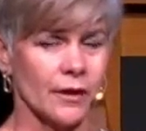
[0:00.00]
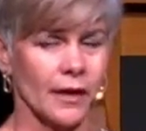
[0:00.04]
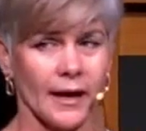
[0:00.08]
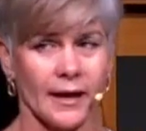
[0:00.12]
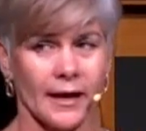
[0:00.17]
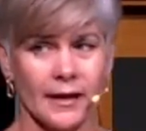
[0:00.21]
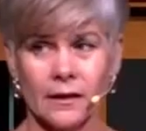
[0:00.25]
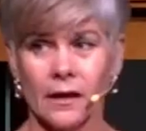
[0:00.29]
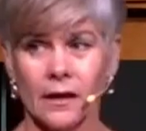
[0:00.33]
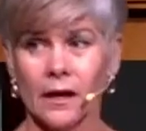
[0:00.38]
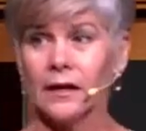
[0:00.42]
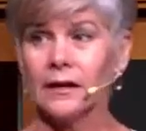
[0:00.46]

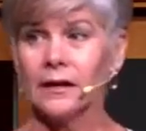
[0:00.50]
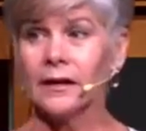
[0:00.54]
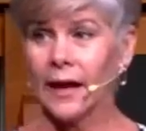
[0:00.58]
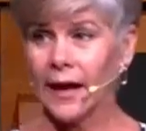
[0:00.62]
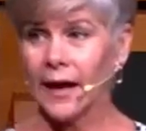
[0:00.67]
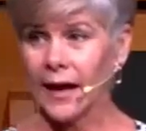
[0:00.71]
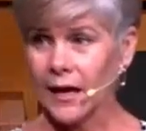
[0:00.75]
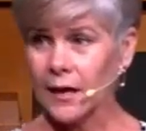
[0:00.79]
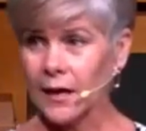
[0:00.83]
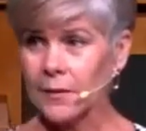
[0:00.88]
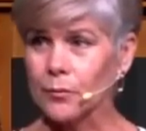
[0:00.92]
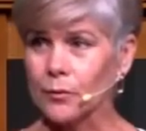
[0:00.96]
and
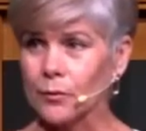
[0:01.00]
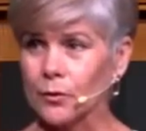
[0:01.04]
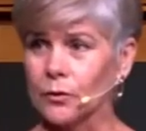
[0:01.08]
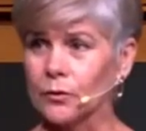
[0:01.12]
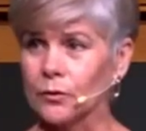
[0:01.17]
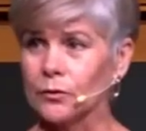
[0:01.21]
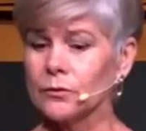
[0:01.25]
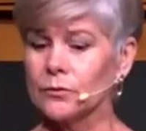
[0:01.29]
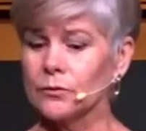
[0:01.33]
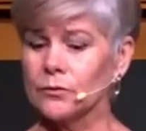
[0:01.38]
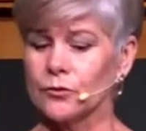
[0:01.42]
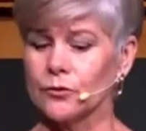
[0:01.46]

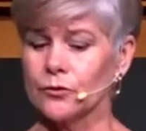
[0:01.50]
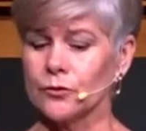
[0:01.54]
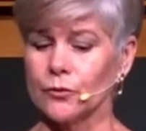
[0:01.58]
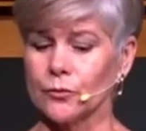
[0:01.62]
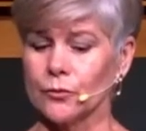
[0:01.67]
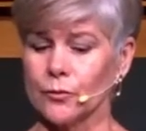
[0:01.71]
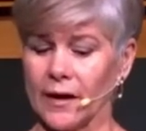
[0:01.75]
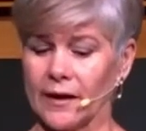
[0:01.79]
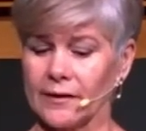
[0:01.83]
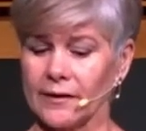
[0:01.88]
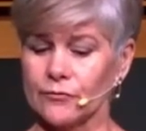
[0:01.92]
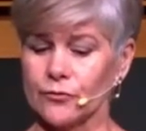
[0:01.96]
unable
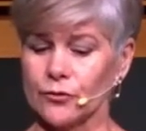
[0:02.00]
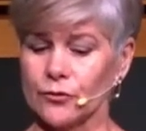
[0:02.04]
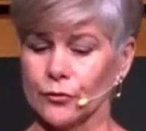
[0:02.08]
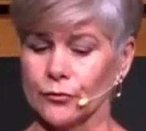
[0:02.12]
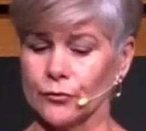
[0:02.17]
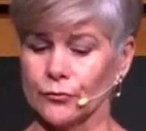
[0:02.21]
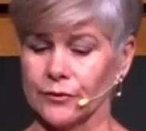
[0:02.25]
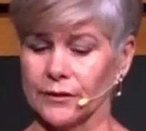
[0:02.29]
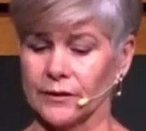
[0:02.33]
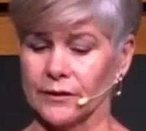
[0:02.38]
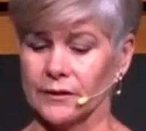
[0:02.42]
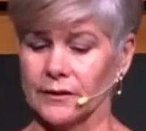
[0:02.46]
to have
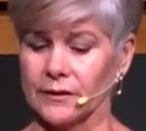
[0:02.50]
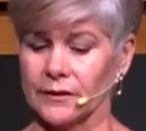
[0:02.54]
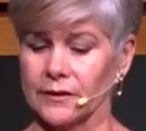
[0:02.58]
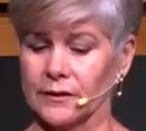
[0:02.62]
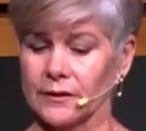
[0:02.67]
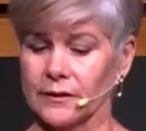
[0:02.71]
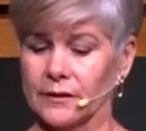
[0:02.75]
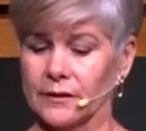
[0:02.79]
children.